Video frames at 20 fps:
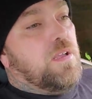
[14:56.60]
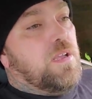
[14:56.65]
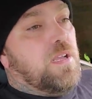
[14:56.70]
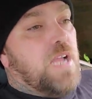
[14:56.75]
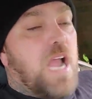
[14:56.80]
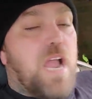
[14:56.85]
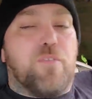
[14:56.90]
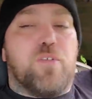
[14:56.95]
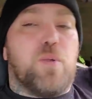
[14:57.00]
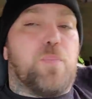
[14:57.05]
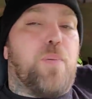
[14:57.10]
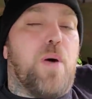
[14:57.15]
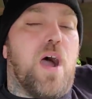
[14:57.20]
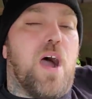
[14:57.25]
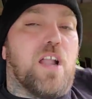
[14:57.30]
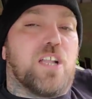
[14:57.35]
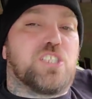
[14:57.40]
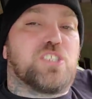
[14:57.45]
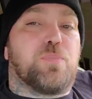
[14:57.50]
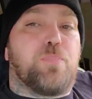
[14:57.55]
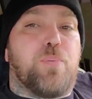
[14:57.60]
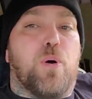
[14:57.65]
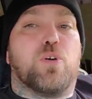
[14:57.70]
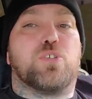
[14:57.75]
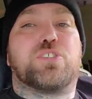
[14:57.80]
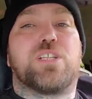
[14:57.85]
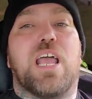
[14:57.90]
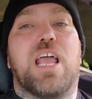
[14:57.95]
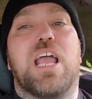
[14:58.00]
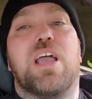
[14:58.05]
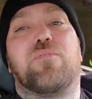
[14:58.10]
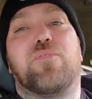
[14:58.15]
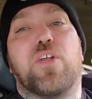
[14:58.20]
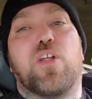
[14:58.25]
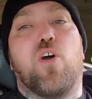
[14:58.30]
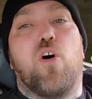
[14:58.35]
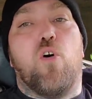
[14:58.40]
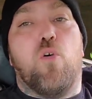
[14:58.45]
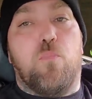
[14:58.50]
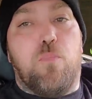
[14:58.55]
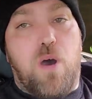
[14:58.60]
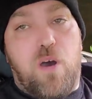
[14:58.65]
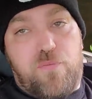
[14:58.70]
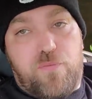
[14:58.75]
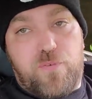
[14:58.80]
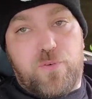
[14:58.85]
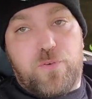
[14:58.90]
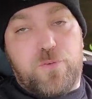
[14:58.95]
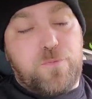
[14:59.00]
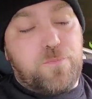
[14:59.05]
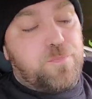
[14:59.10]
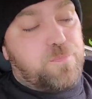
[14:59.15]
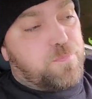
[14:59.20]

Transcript: Every pod is supposed to have their own buffer.